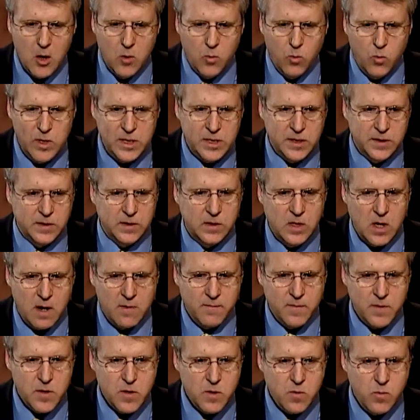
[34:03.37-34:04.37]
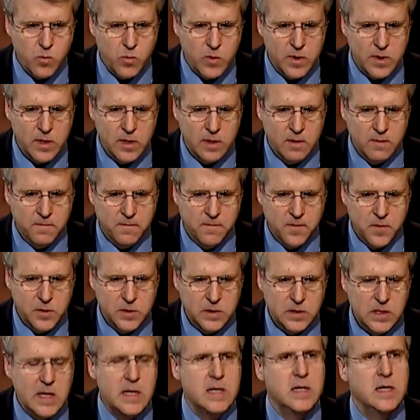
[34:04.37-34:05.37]
We discover within the
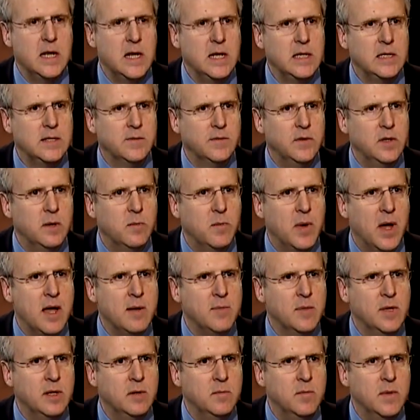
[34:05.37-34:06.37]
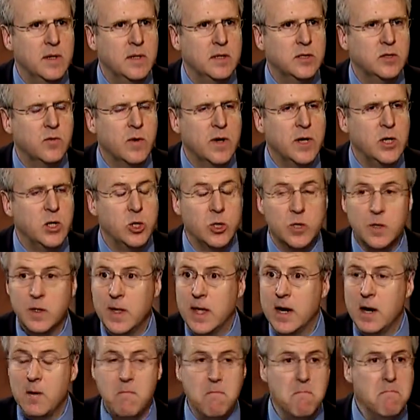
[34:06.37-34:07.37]
first 10 days of the Obama administration
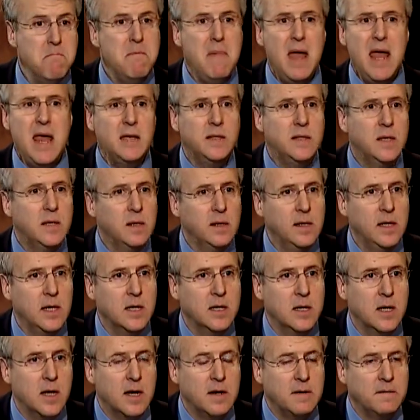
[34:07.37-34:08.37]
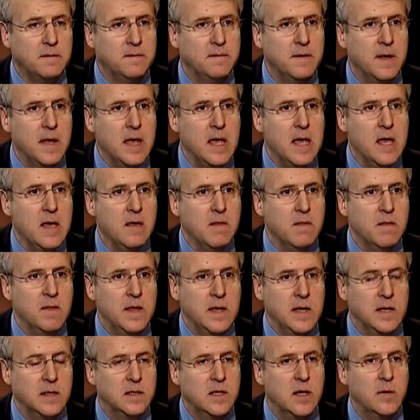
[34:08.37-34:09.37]
that, amazingly enough,
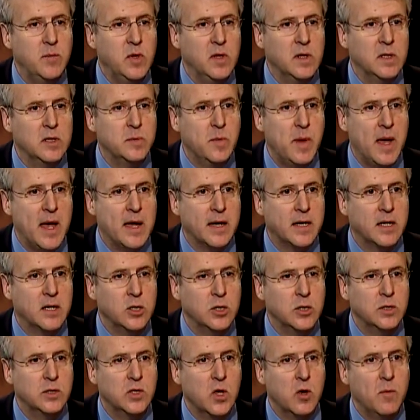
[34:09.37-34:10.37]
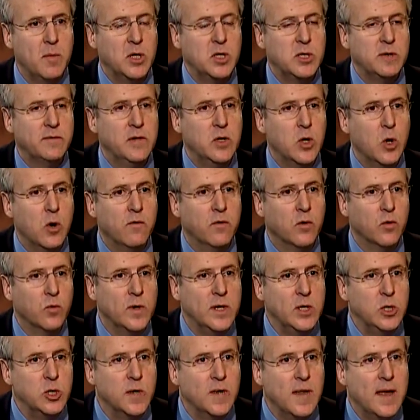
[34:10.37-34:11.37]
the stimulus package is so much of an
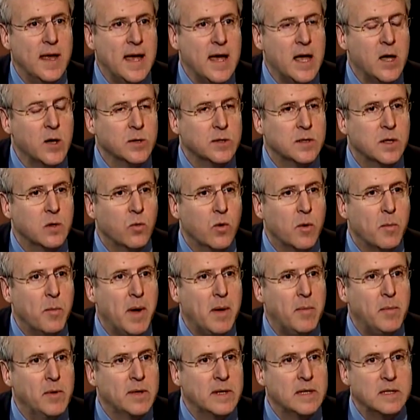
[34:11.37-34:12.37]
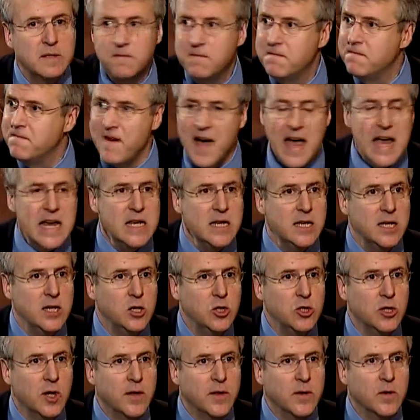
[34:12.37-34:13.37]
overreach in the House that Republicans find
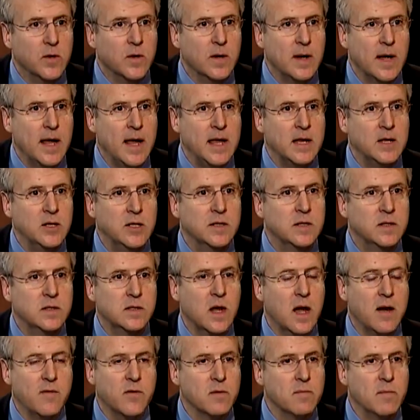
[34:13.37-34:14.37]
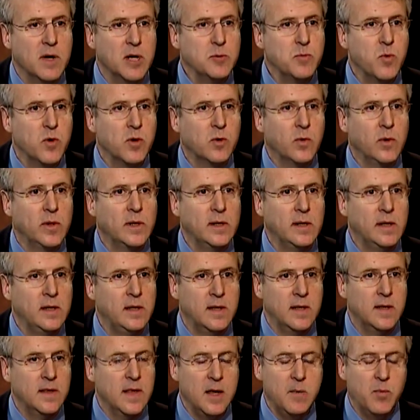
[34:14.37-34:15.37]
each other and discover much more quickly
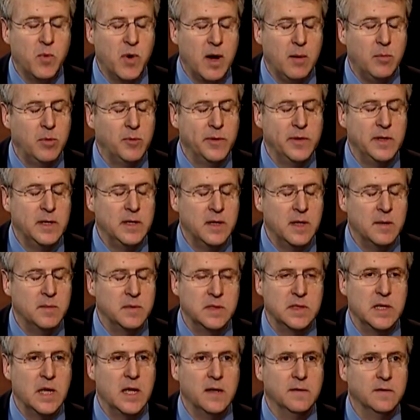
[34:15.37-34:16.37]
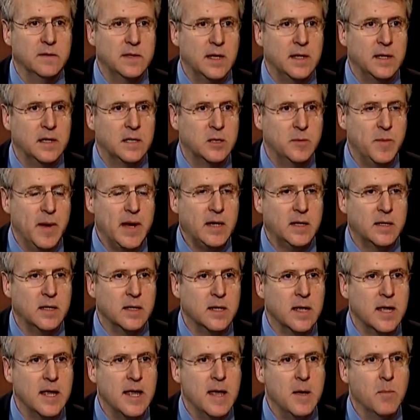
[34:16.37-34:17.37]
than they probably themselves had
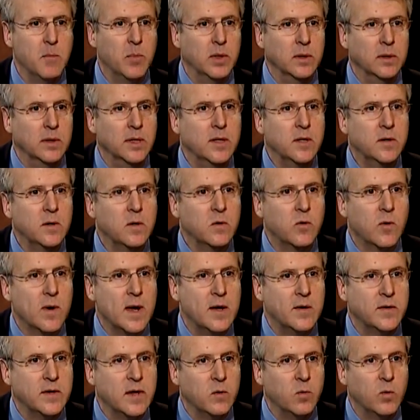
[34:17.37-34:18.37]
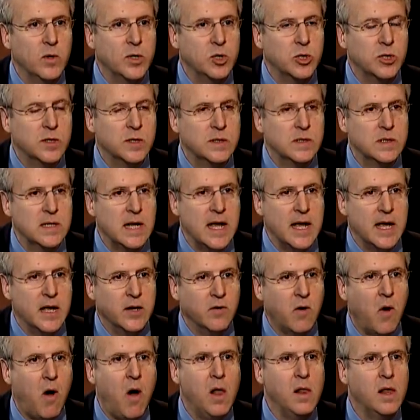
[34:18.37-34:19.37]
expected political ground on which to
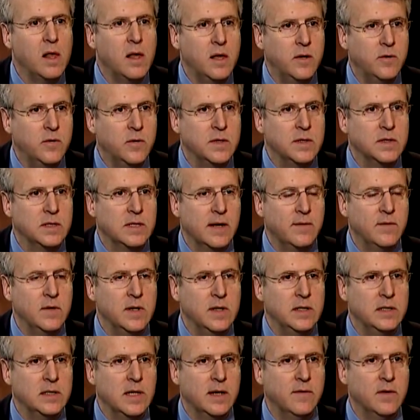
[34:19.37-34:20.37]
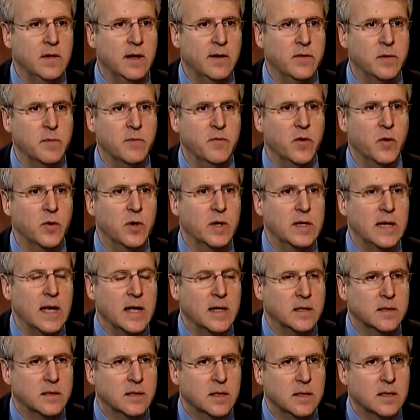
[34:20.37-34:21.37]
stand. All 177 of them vote
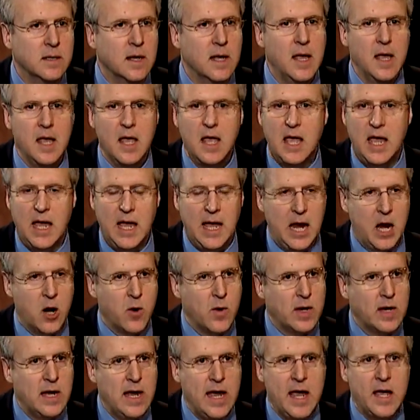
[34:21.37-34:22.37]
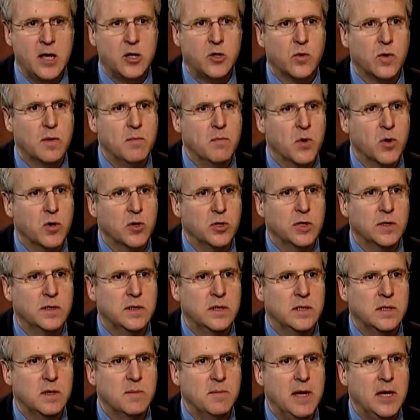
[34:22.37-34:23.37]
against it. Eric Cantor emerges
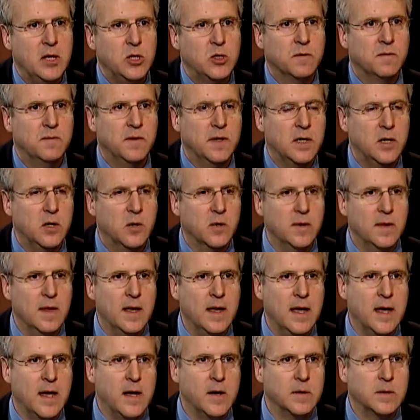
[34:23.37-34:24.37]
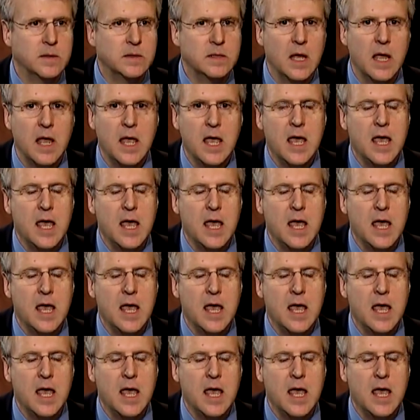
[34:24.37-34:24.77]
as a major figure in the House.